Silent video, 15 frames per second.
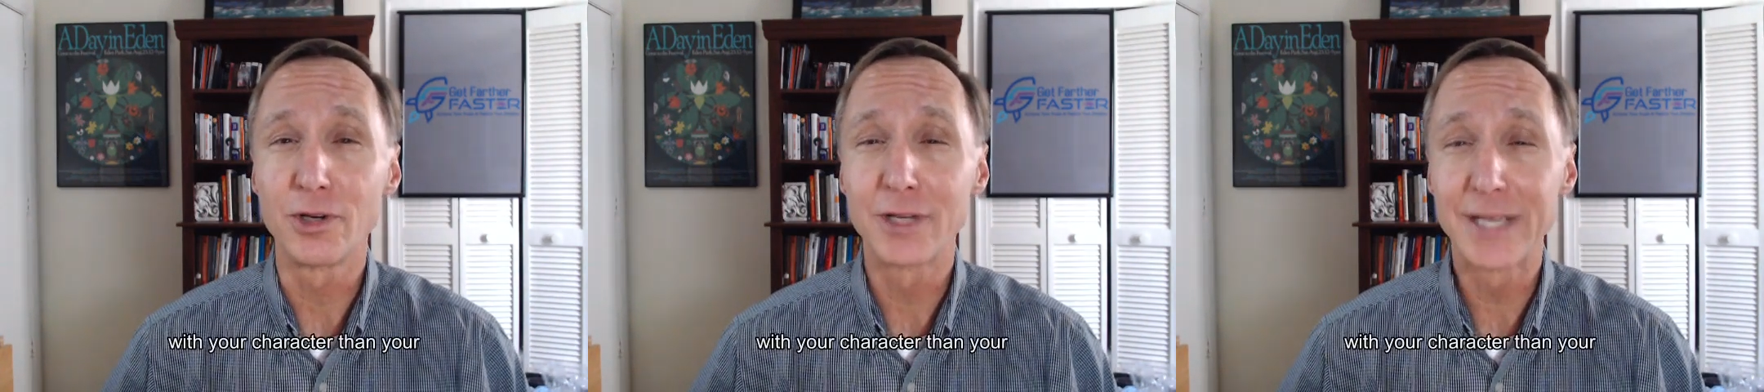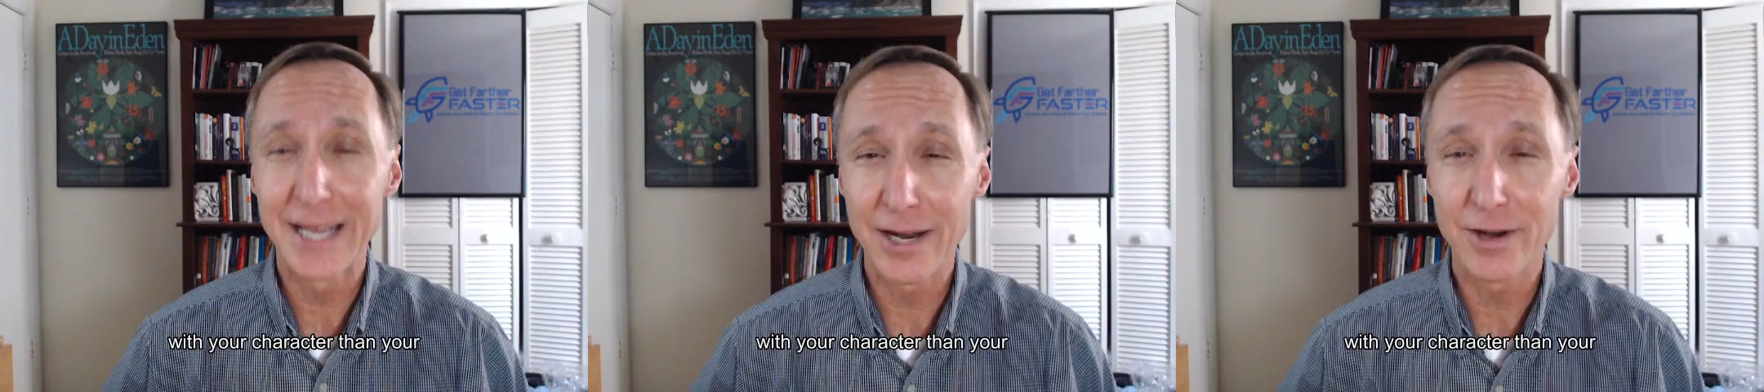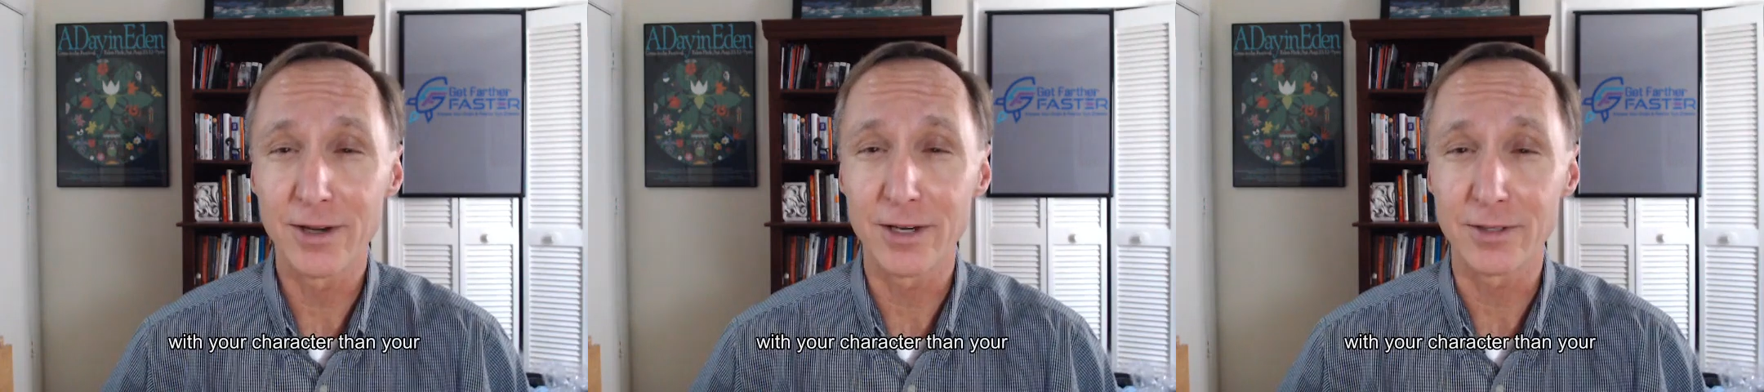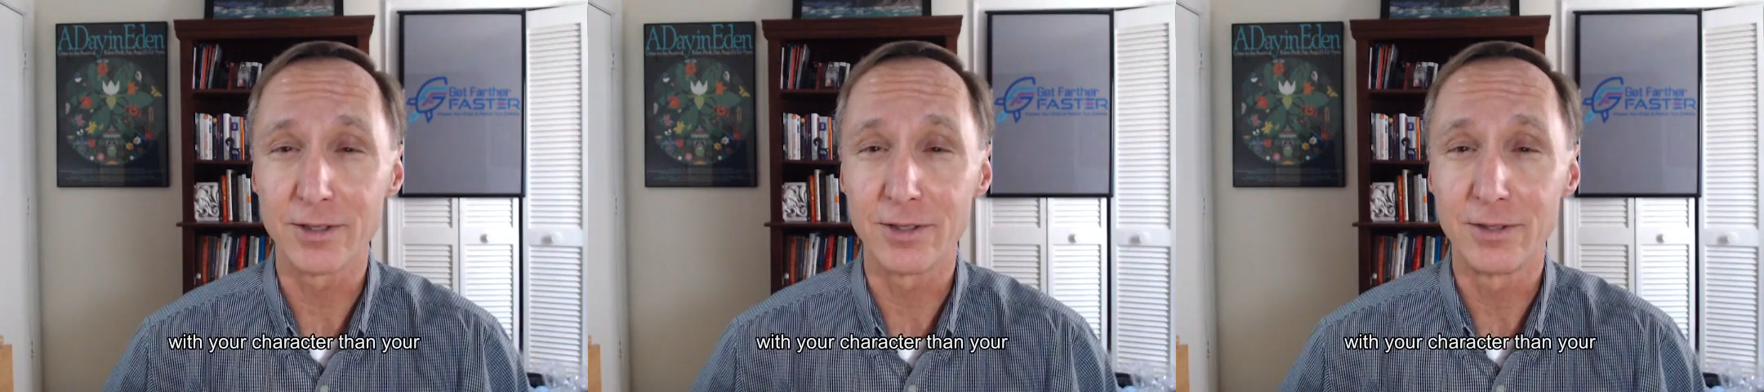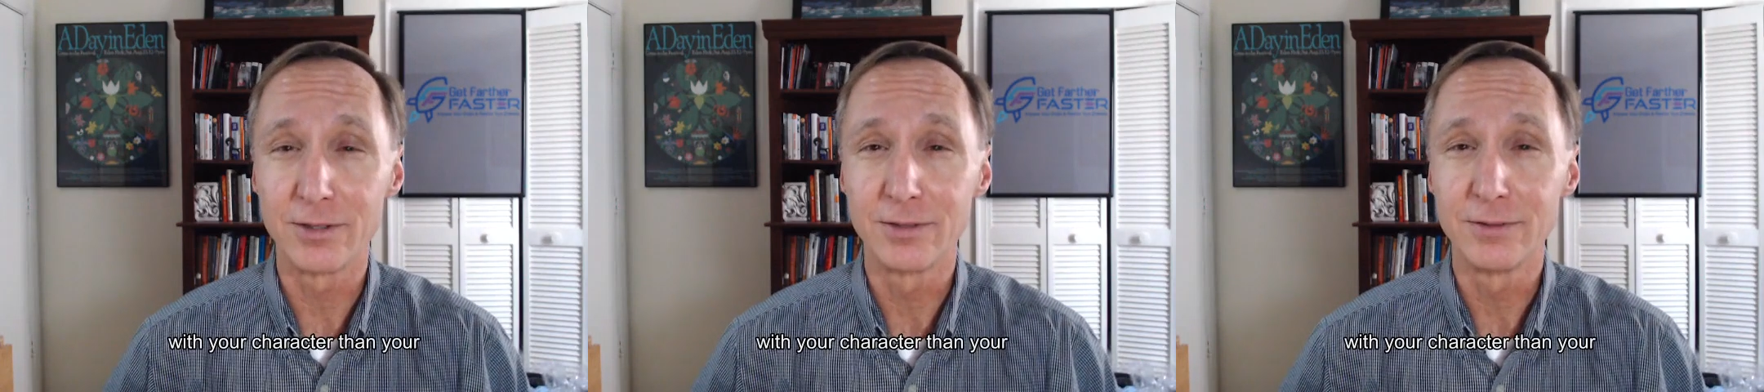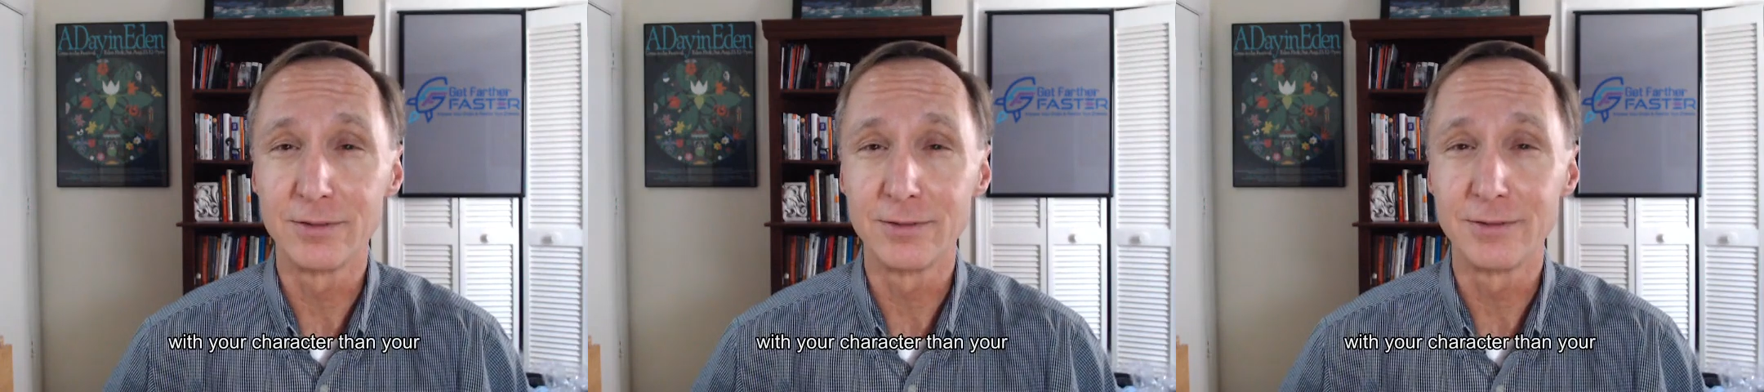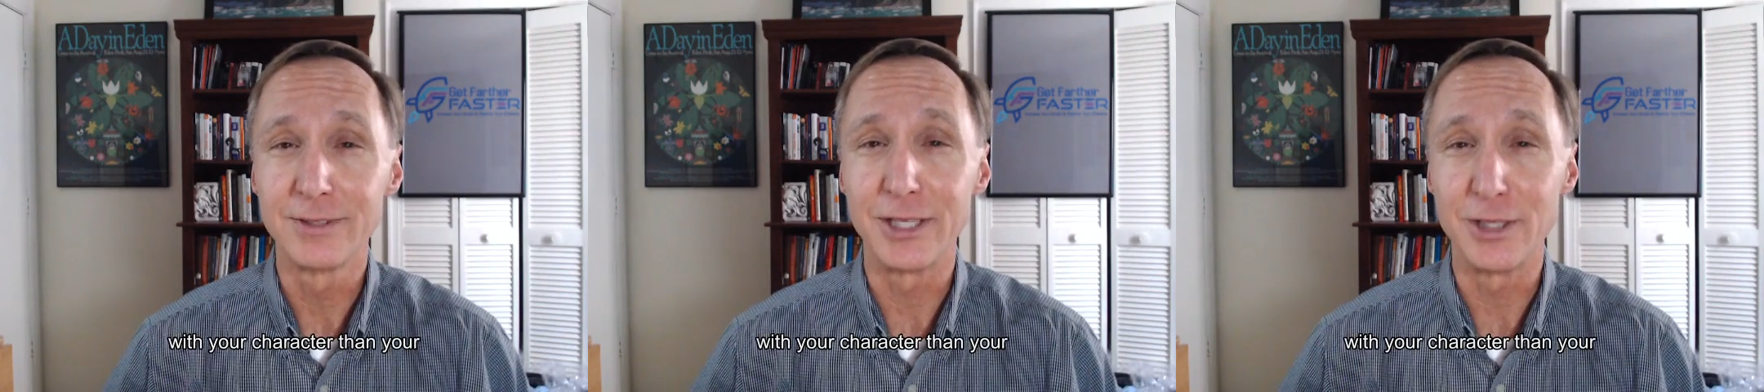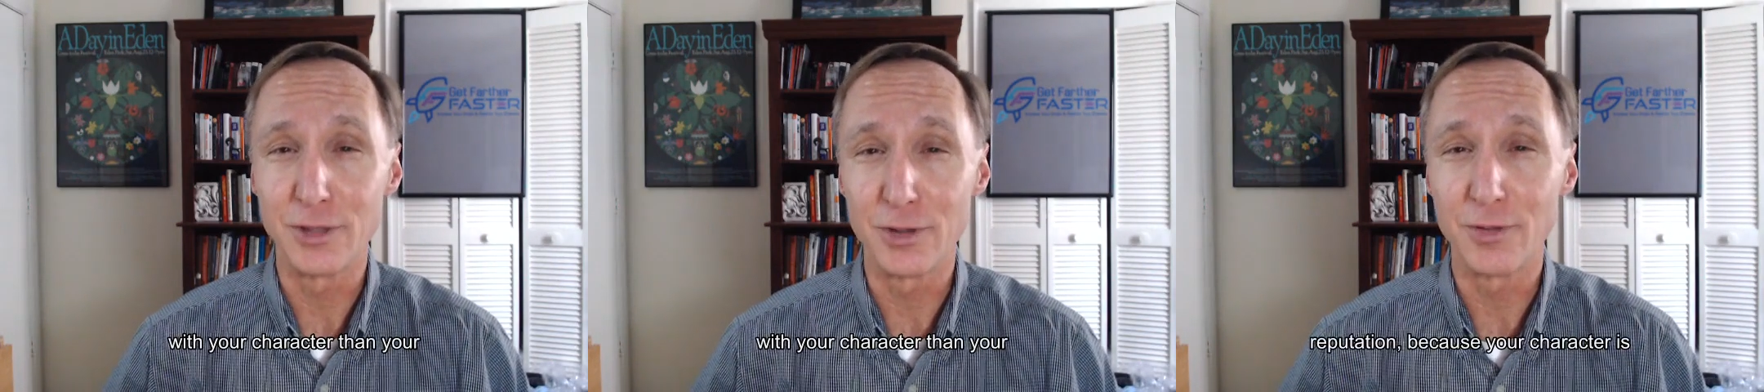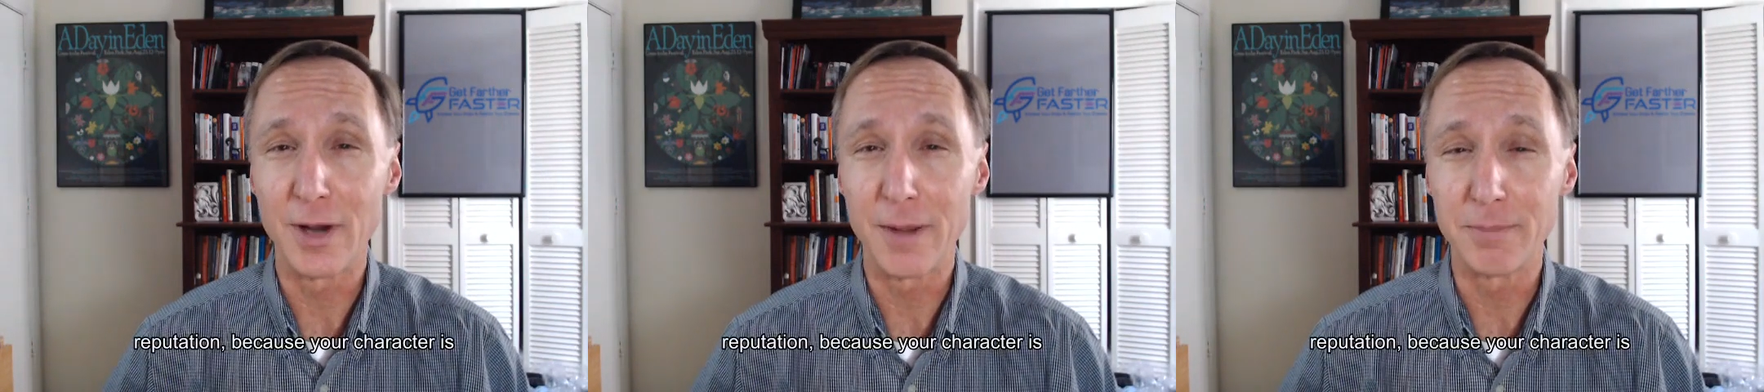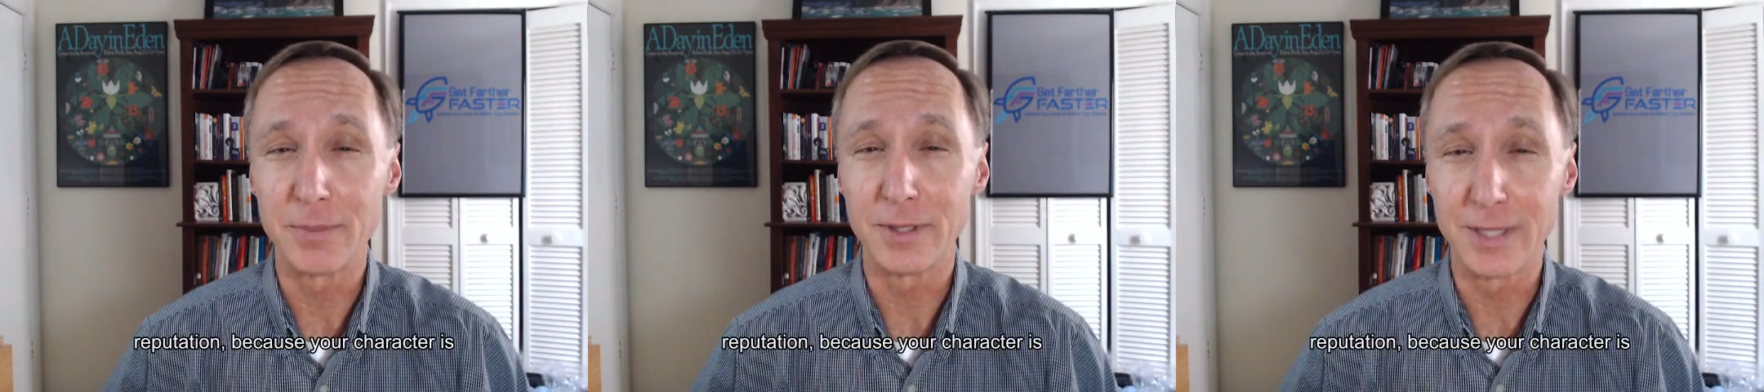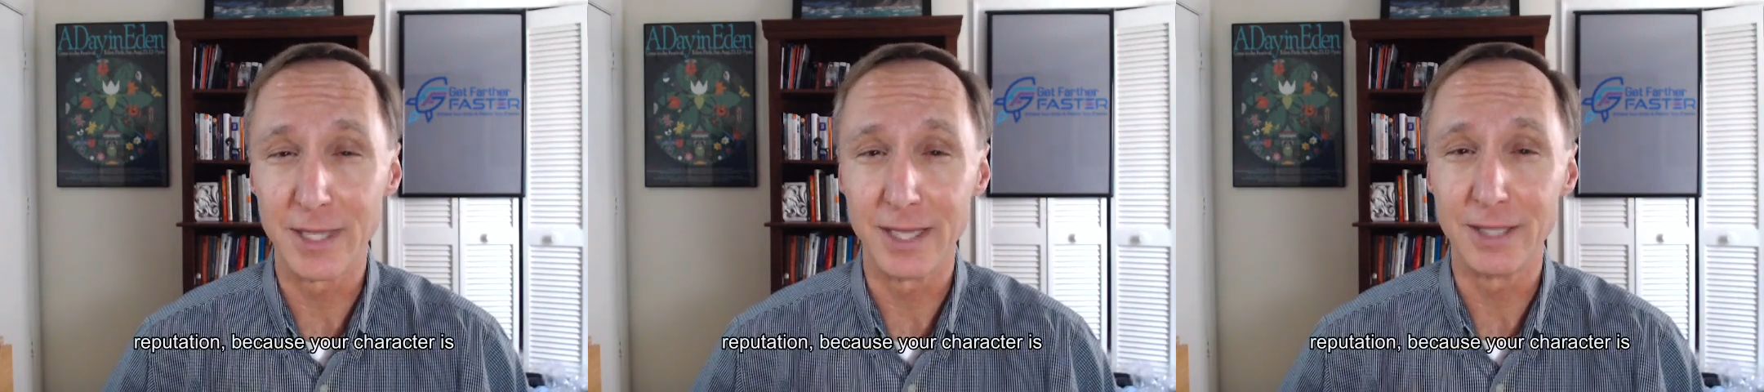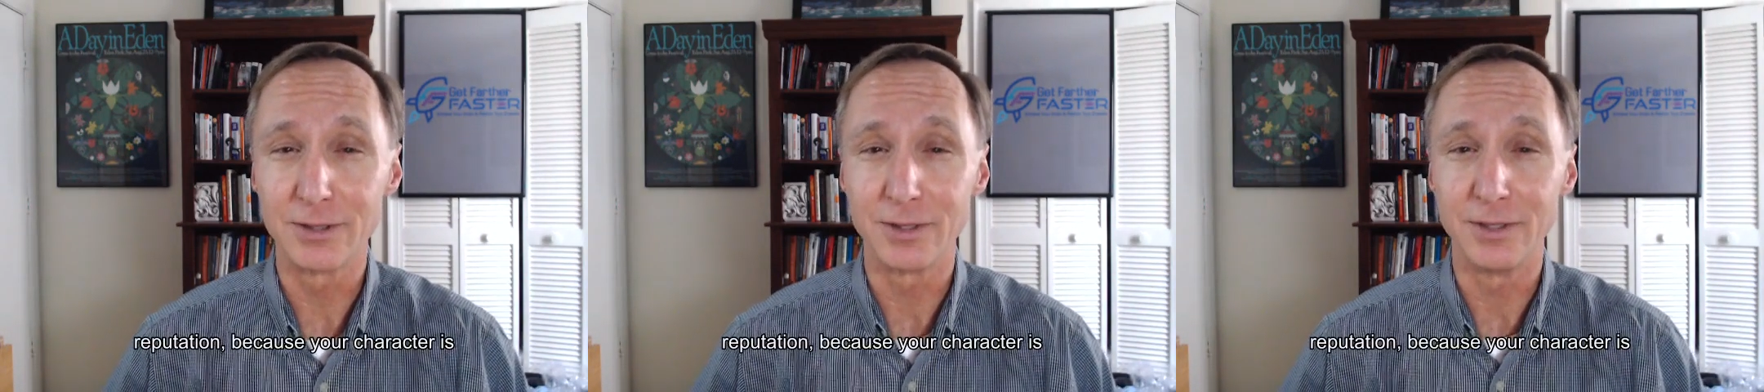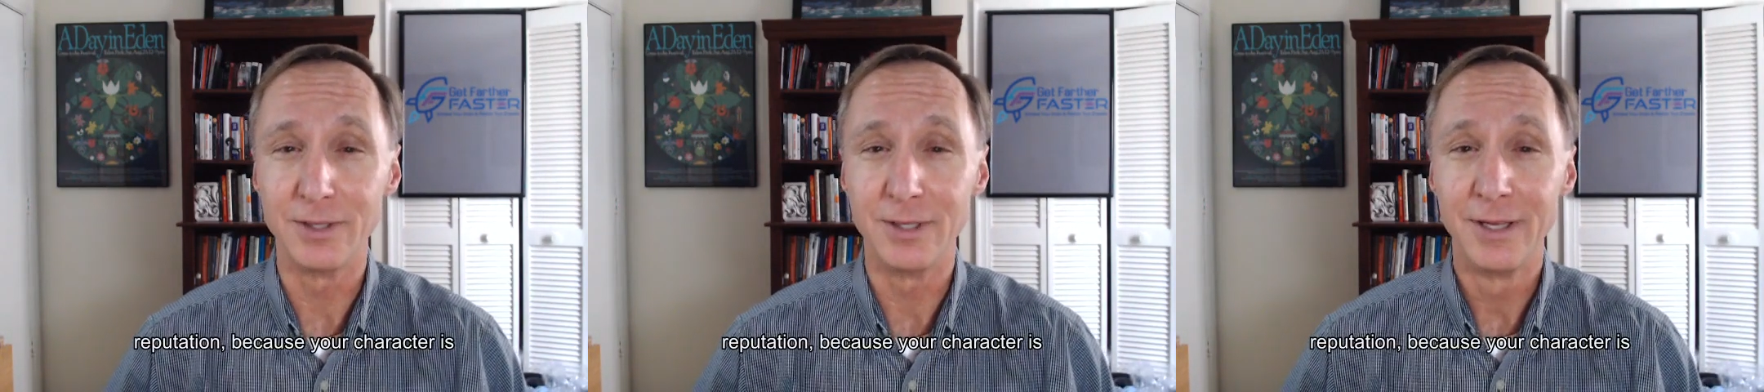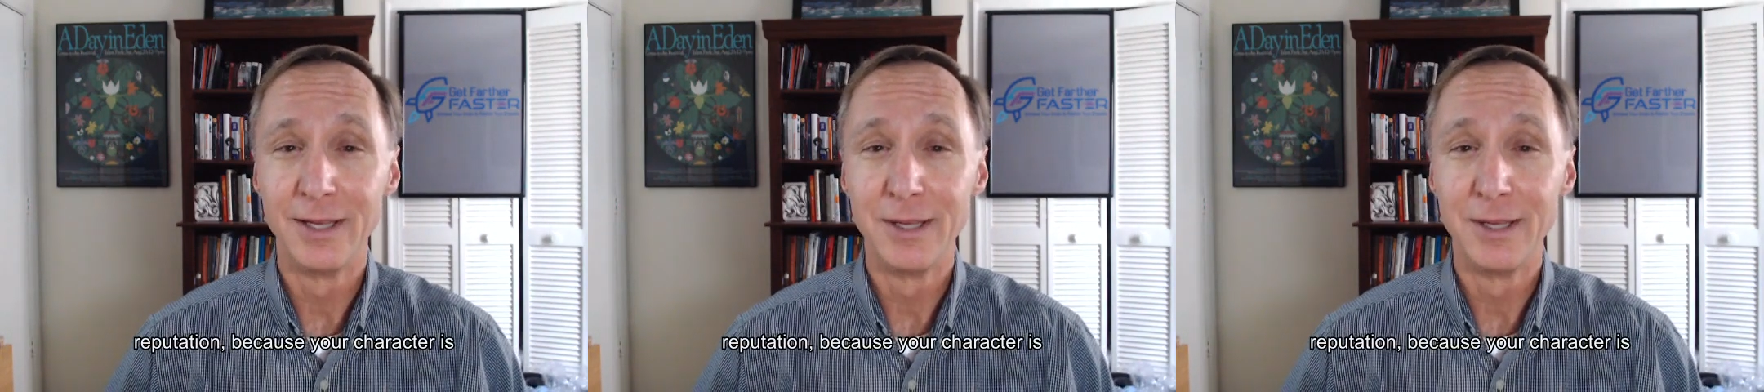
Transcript: character than your reputation,